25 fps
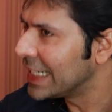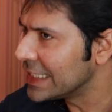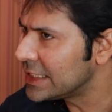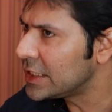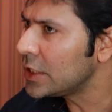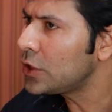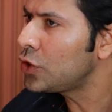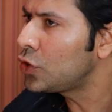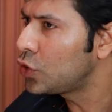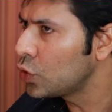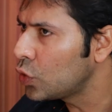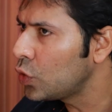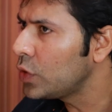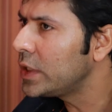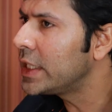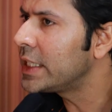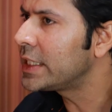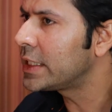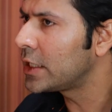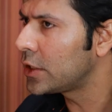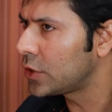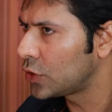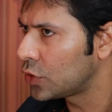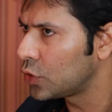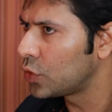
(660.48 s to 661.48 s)
Is it too
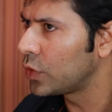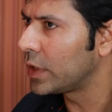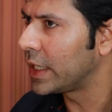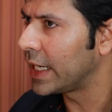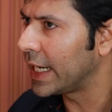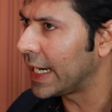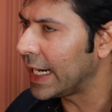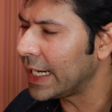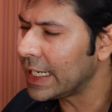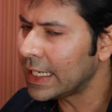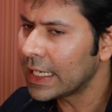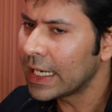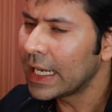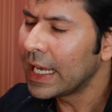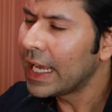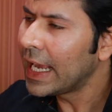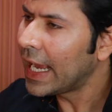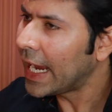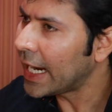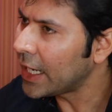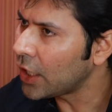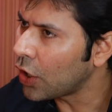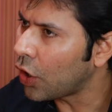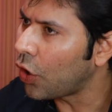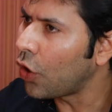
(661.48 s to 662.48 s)
little, too late?
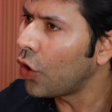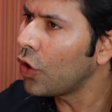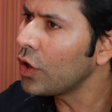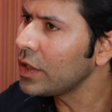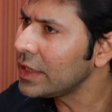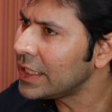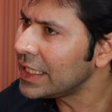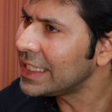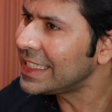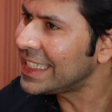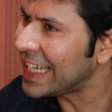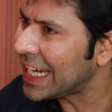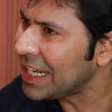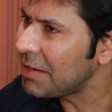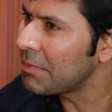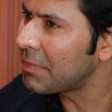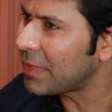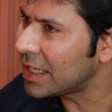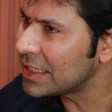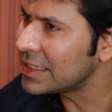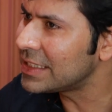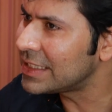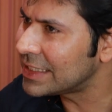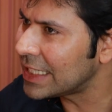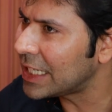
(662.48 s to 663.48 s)
And all the 10
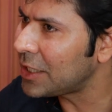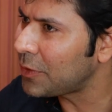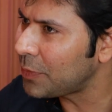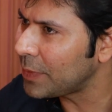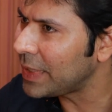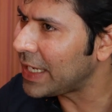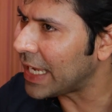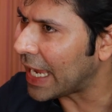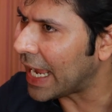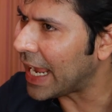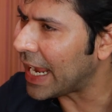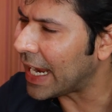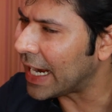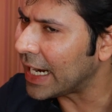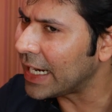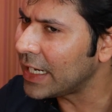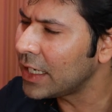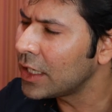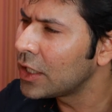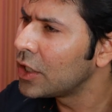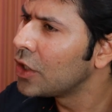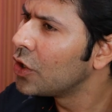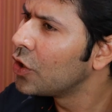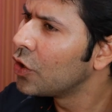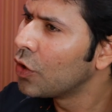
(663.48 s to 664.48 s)
months that we
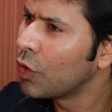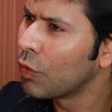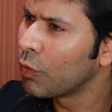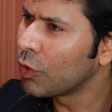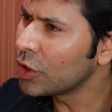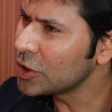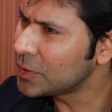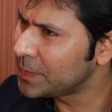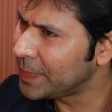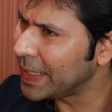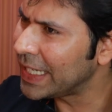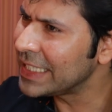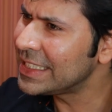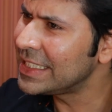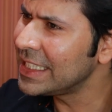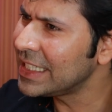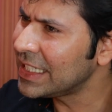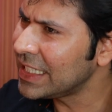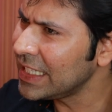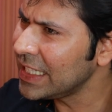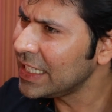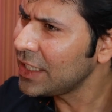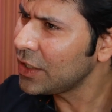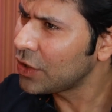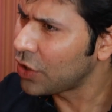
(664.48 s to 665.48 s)
had was
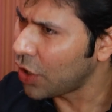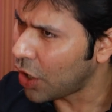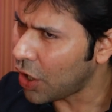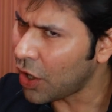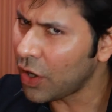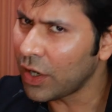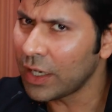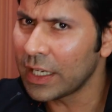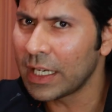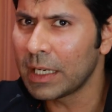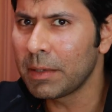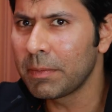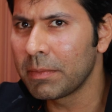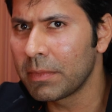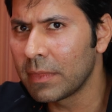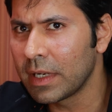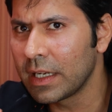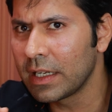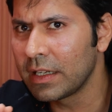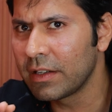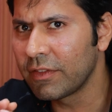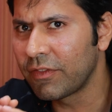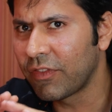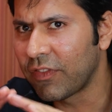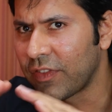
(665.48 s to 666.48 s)
basically gone
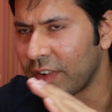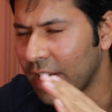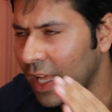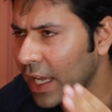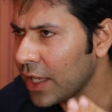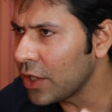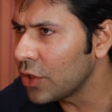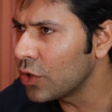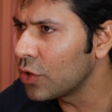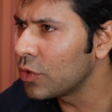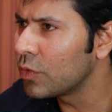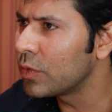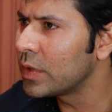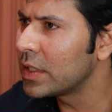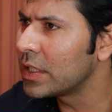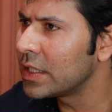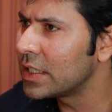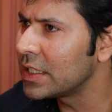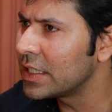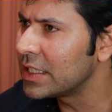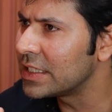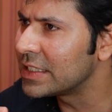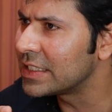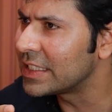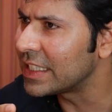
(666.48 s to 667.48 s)
in
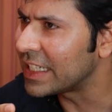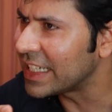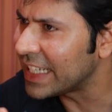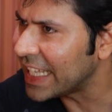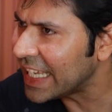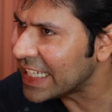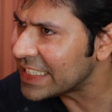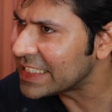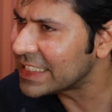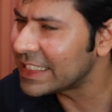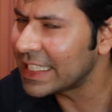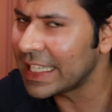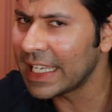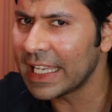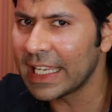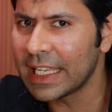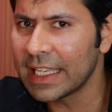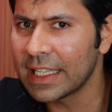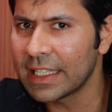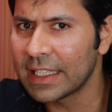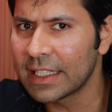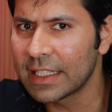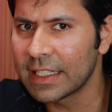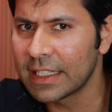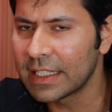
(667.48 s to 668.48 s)
flyovers,
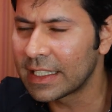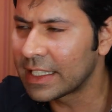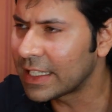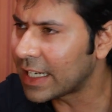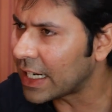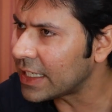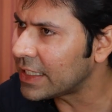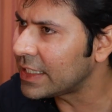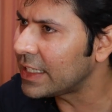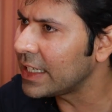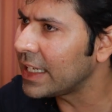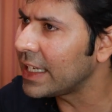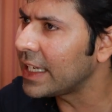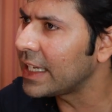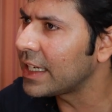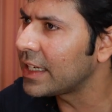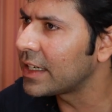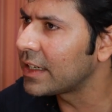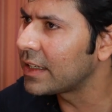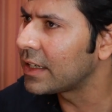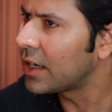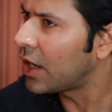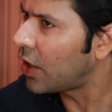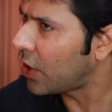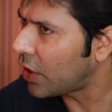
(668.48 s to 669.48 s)
racing,
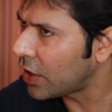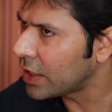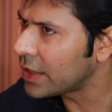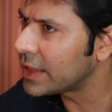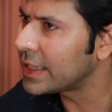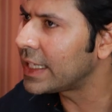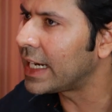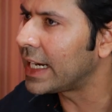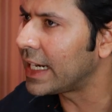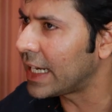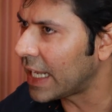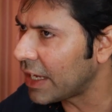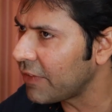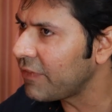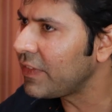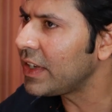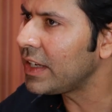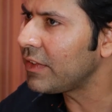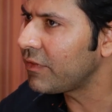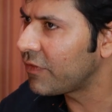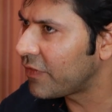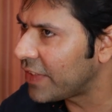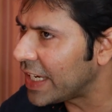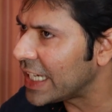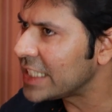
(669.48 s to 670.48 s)
cutting, all that. Have
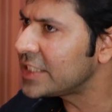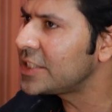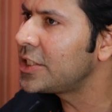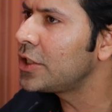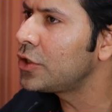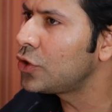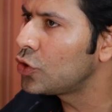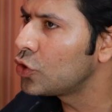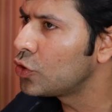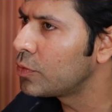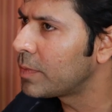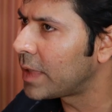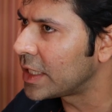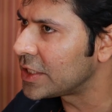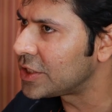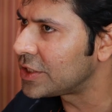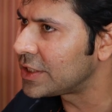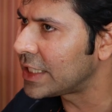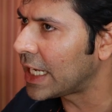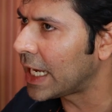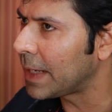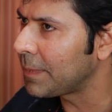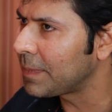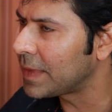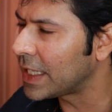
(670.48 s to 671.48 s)
we wasted too
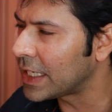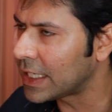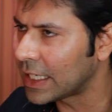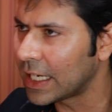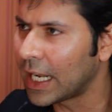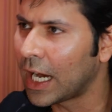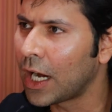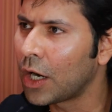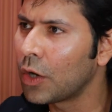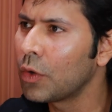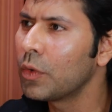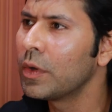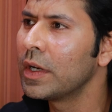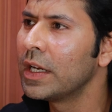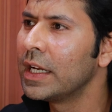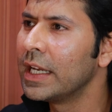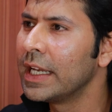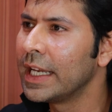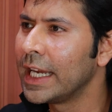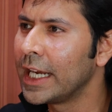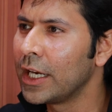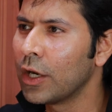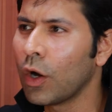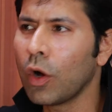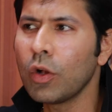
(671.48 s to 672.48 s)
much time that now
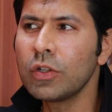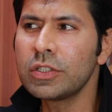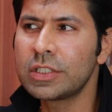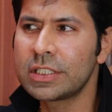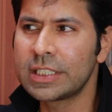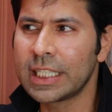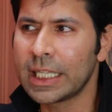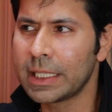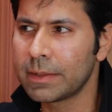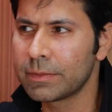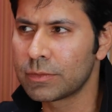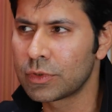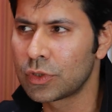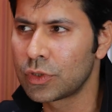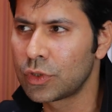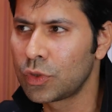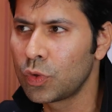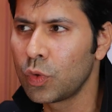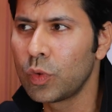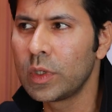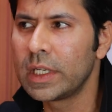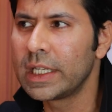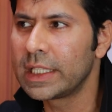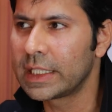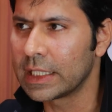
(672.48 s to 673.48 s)
it all seems
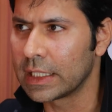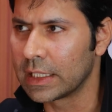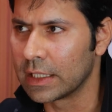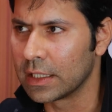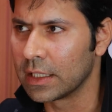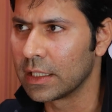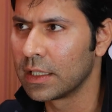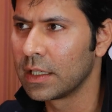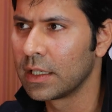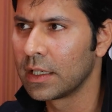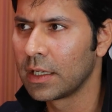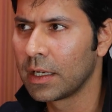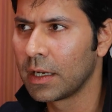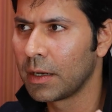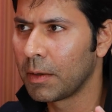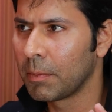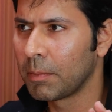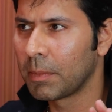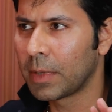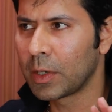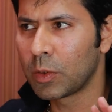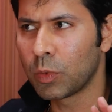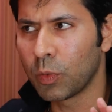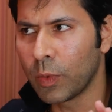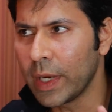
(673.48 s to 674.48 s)
too little,
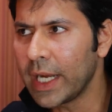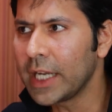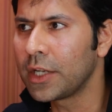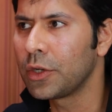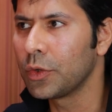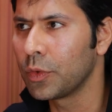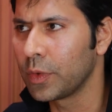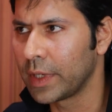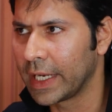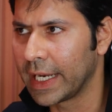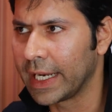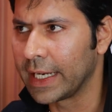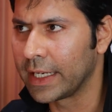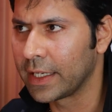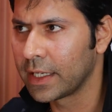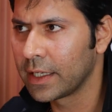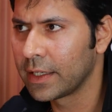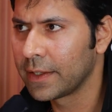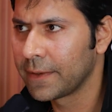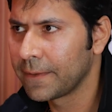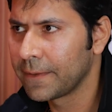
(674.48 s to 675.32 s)
but way too late?